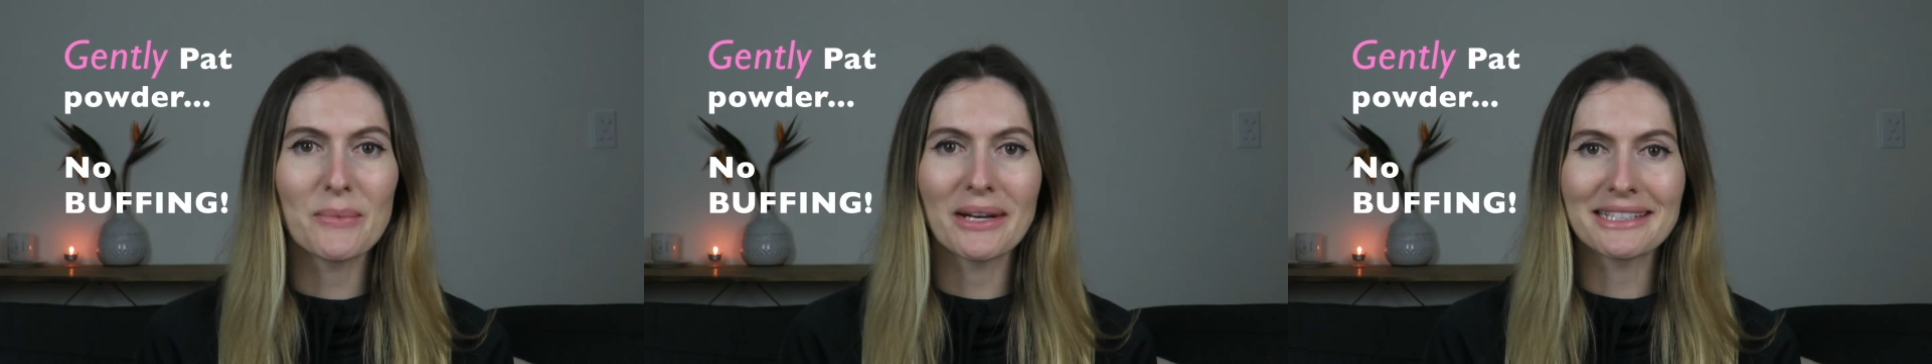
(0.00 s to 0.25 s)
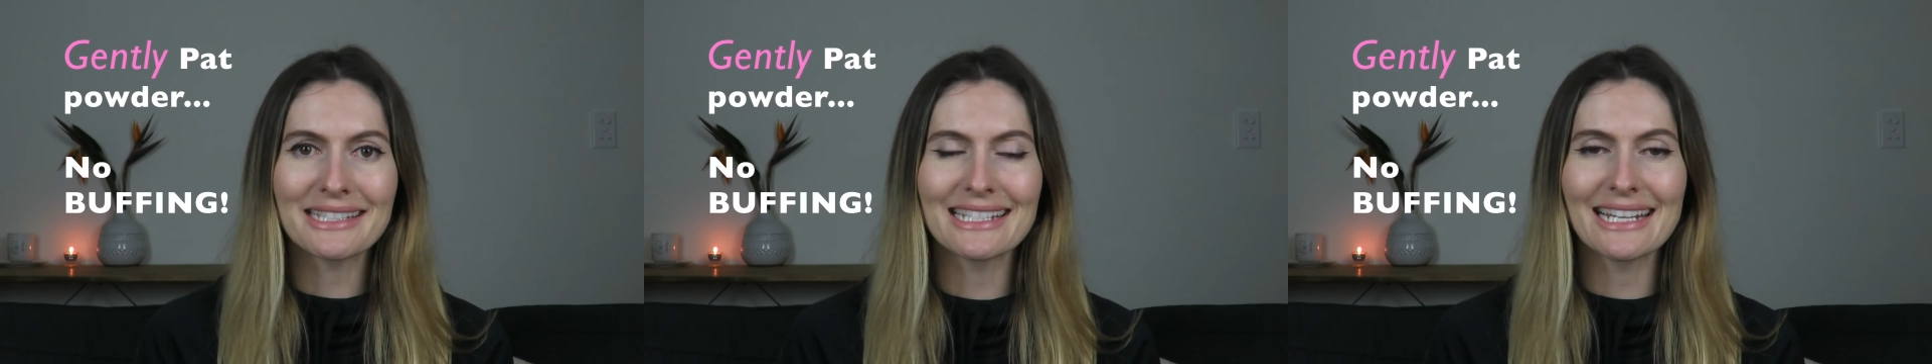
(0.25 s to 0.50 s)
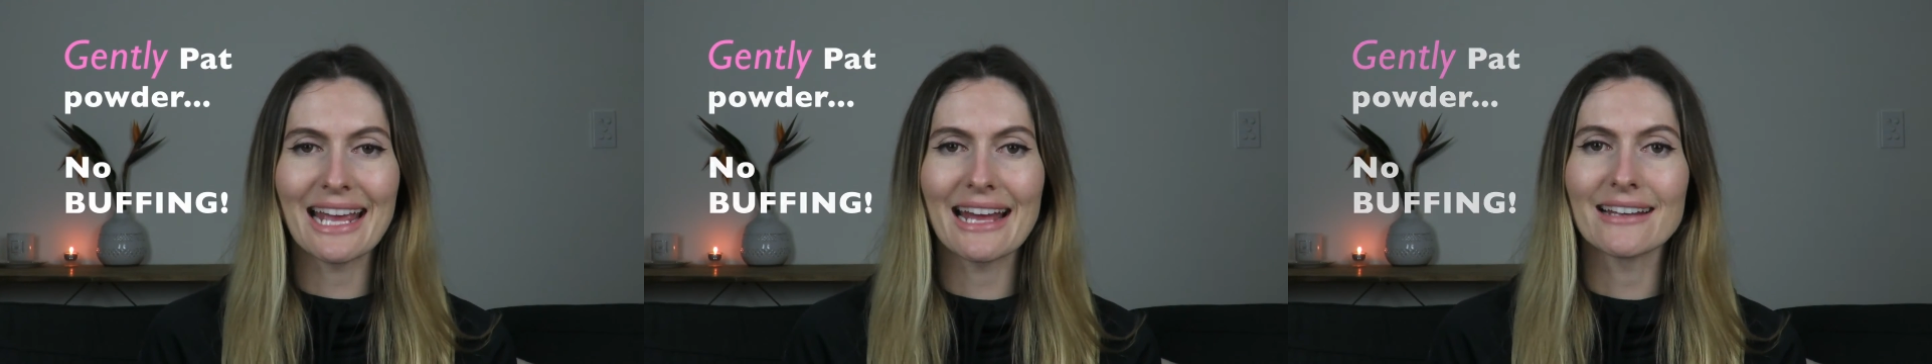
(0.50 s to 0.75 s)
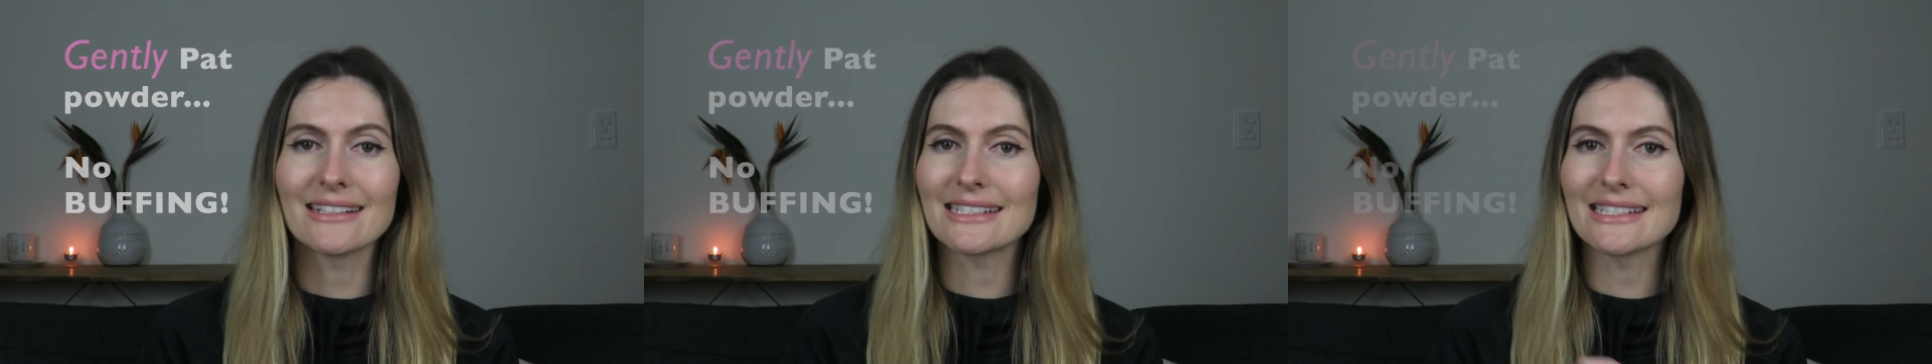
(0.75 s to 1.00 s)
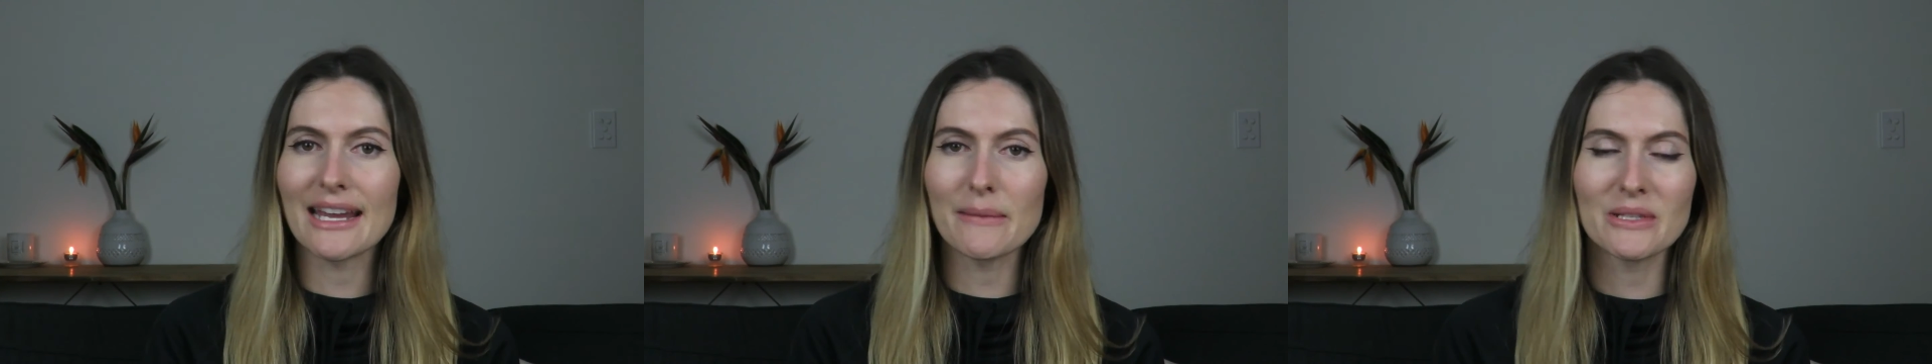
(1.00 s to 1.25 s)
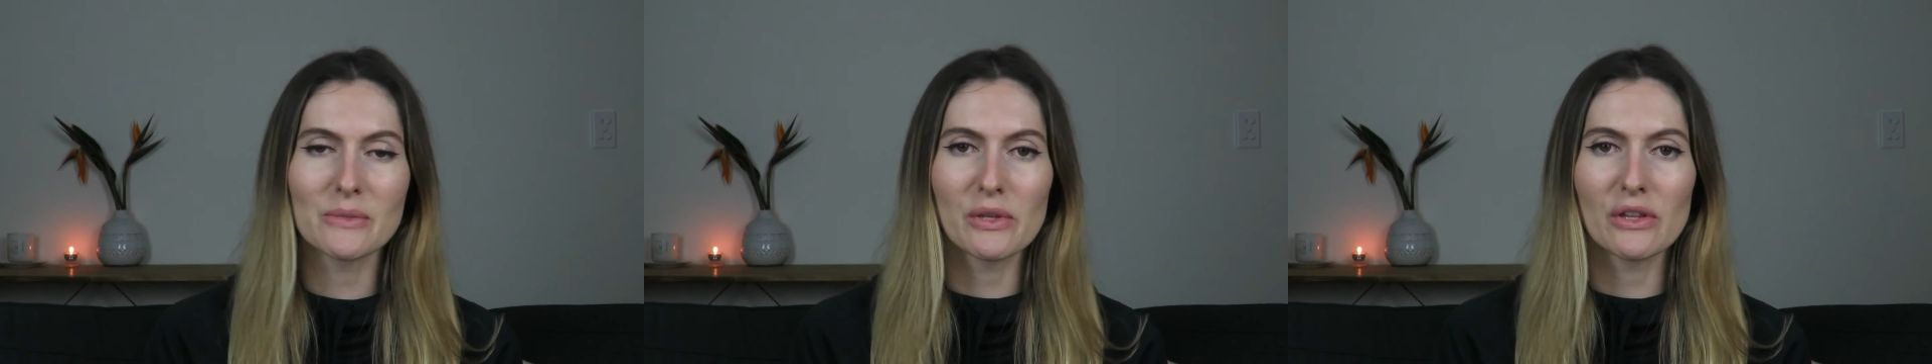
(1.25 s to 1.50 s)
Once again,
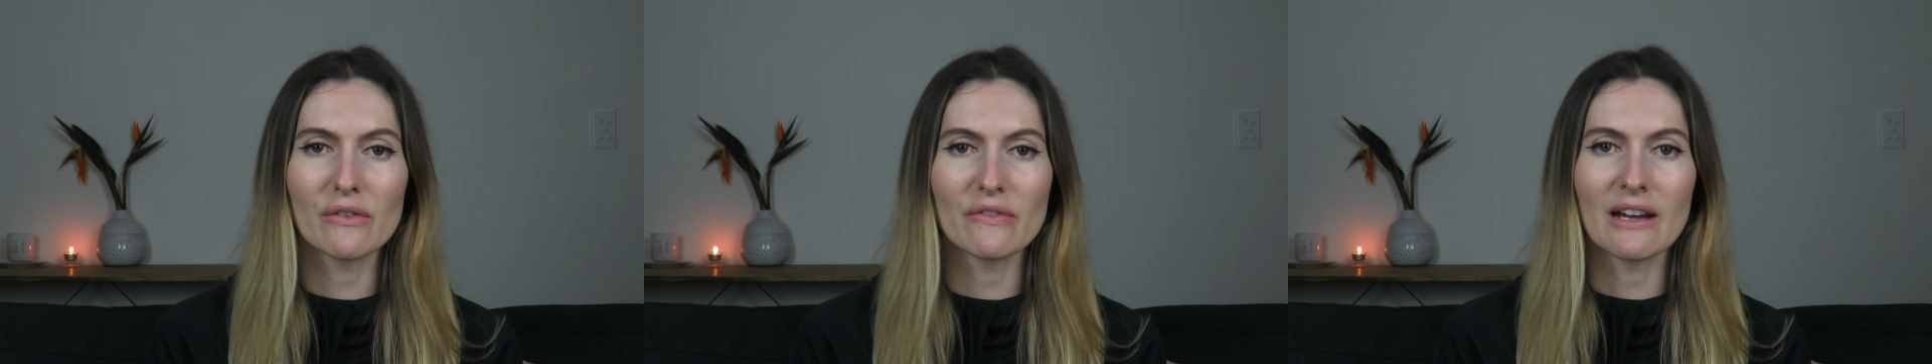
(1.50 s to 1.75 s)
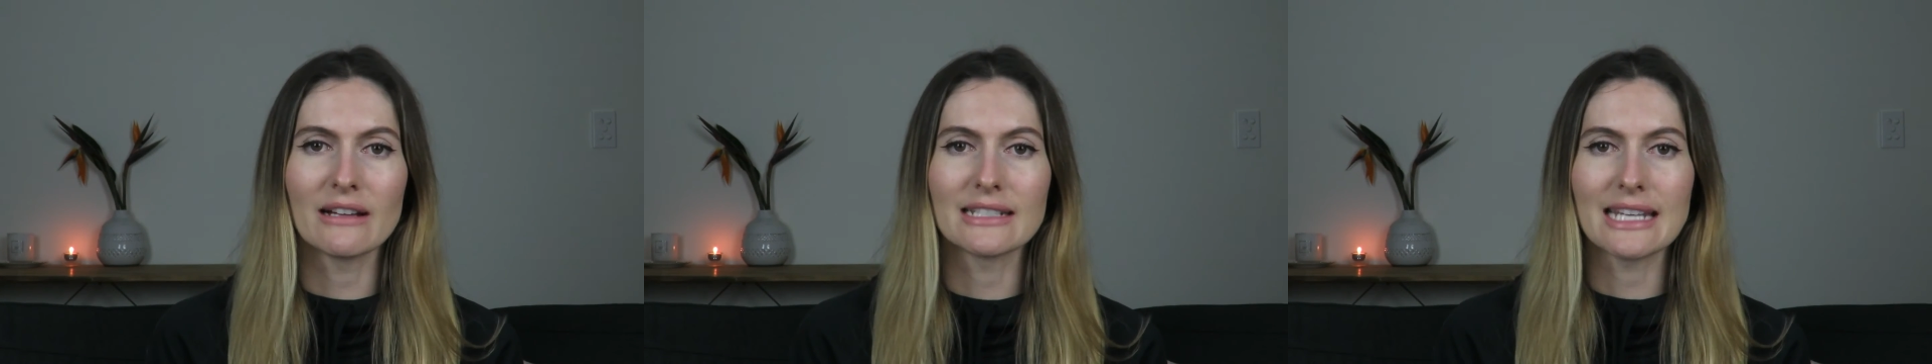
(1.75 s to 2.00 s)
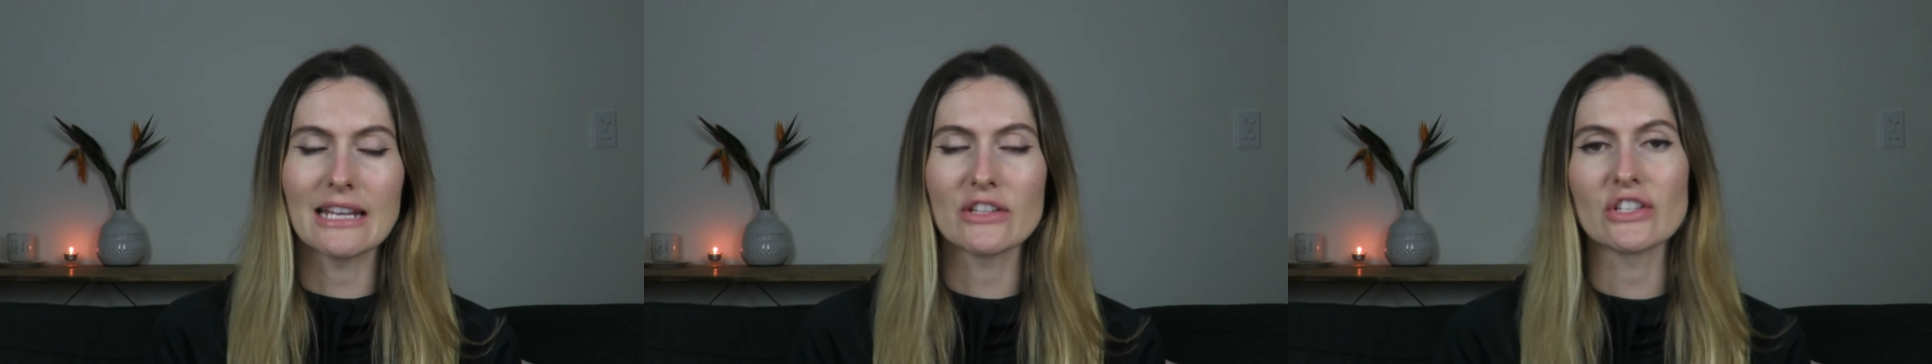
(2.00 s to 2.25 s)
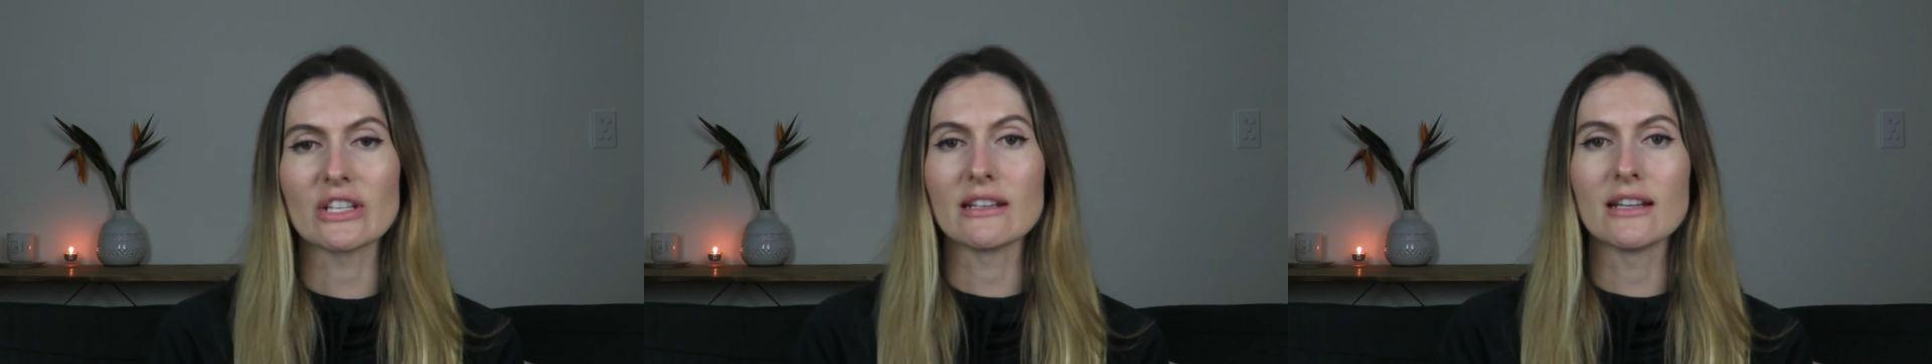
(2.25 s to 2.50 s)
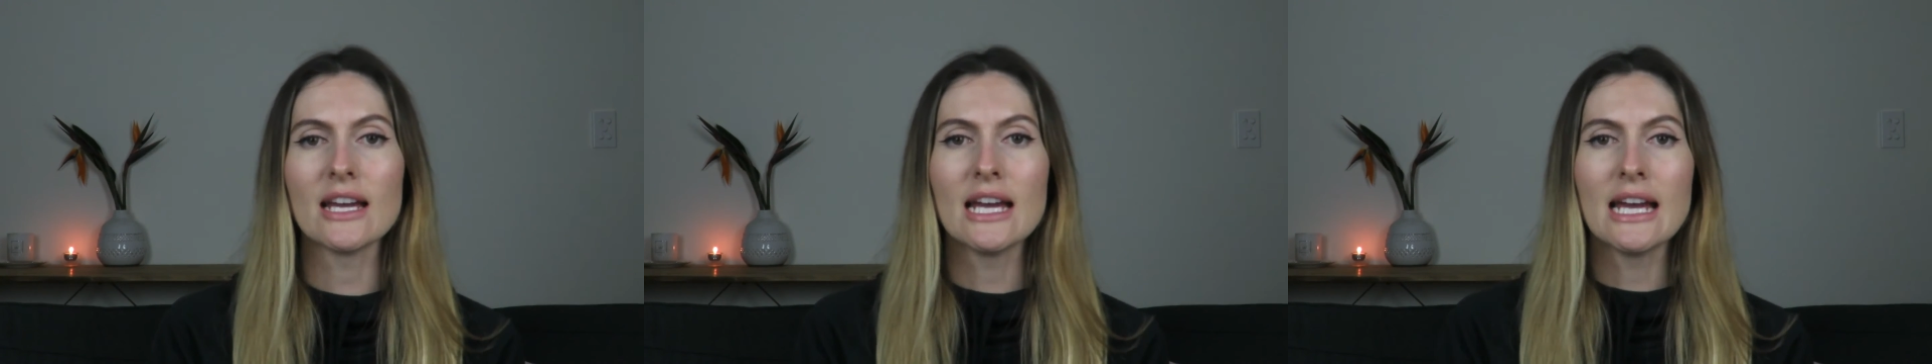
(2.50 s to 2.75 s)
same as with your foundation.